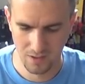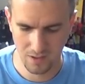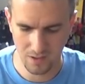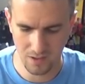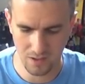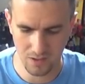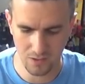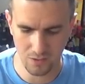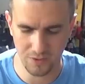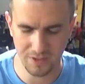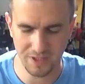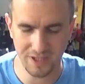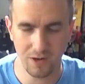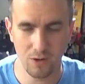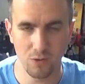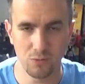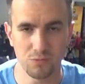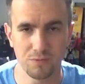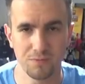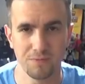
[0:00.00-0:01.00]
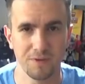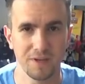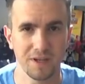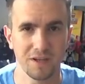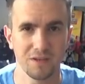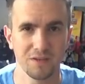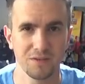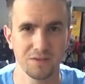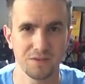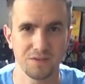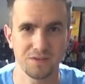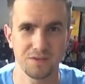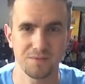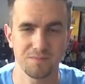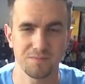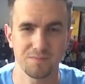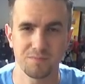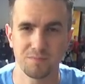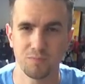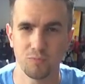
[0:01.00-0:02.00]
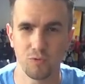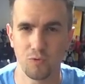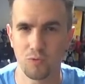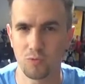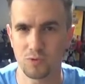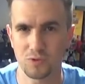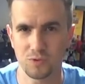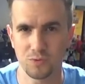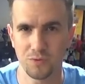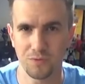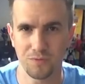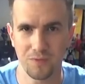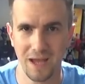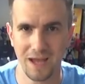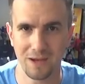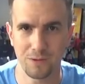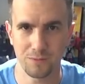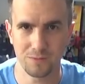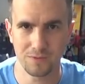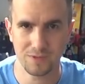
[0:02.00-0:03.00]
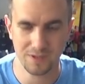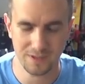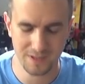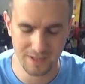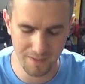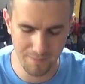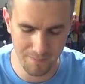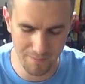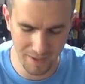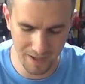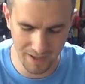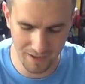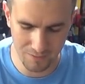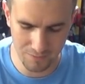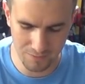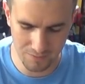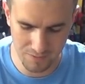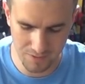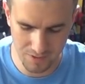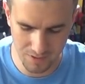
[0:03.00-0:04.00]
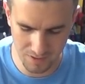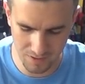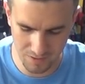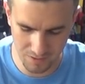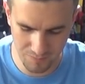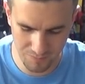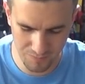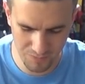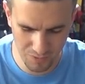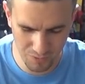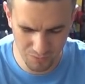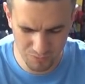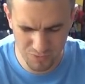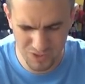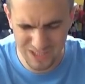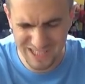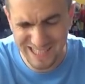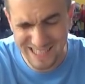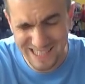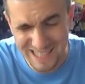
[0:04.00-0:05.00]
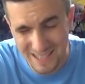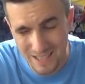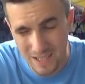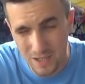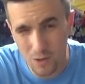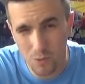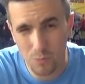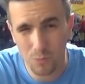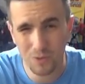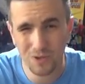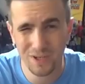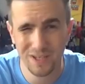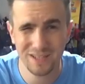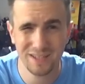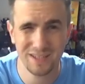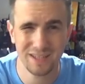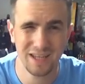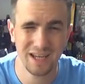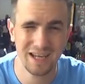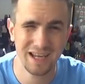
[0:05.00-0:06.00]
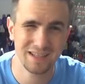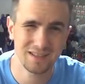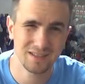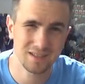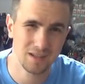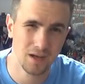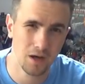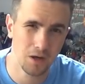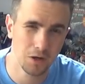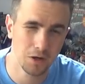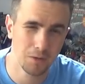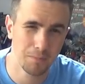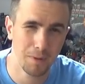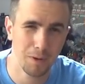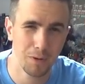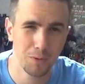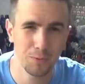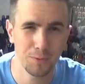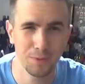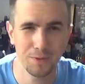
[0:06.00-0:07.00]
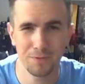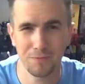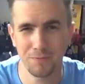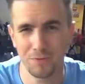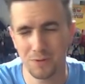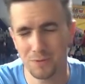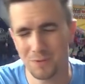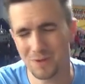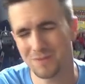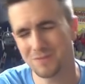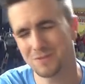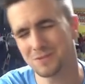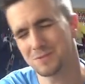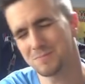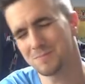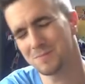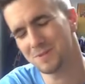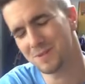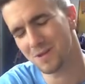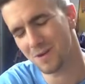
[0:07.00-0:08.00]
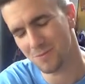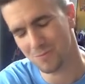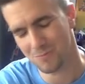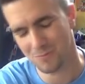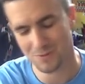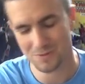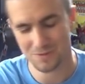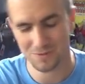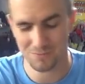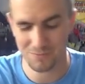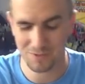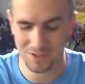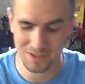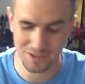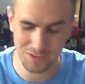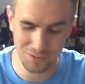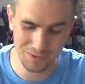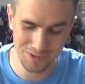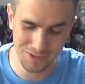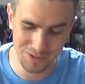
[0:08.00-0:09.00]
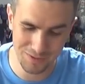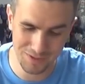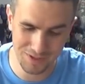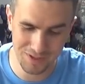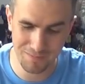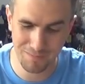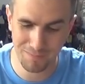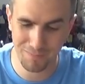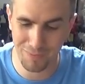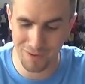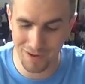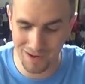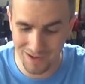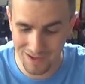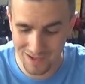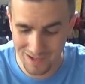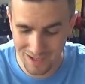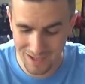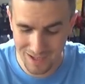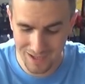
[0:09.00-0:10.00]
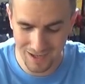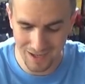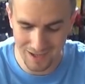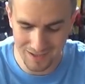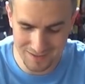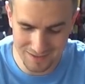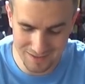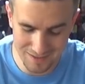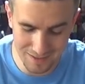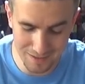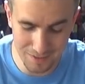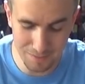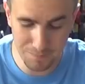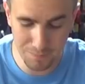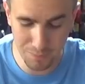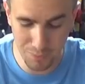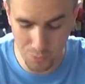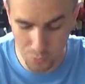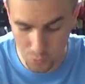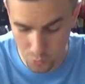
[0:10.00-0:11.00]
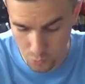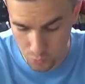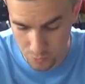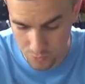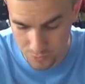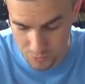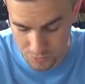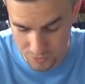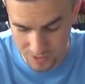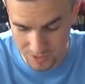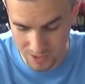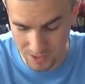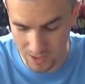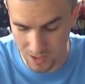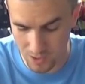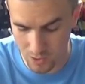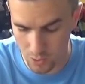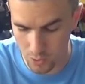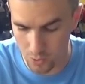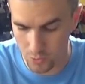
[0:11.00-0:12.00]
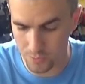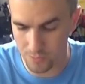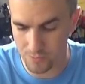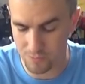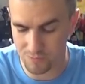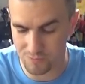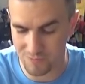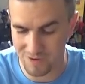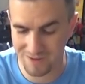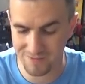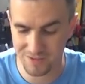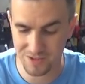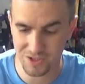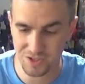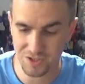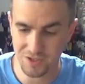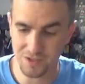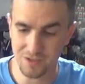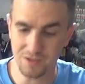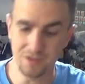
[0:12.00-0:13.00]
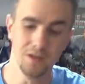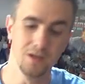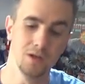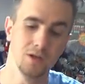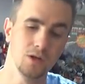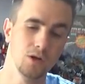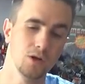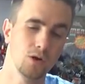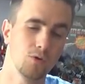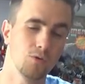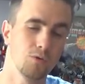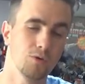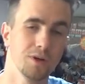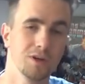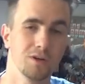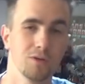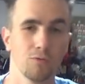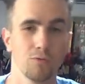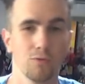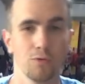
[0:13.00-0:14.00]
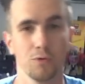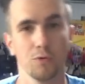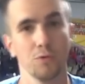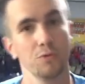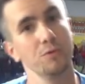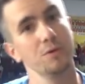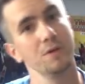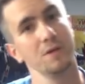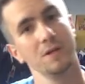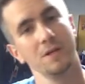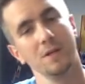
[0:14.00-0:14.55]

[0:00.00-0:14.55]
A lot of the old figures were all sort of down to £10. Not really any I wanted. They had Tugboat and a few others, but I wasn't really too interested. But I did pull the trigger on Ravishing Rick Rude.